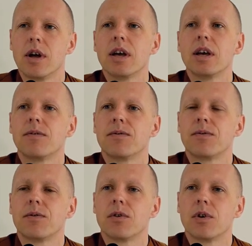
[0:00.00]

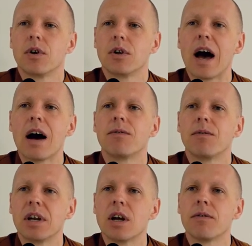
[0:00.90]
If have
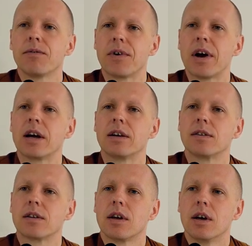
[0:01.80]
enough faith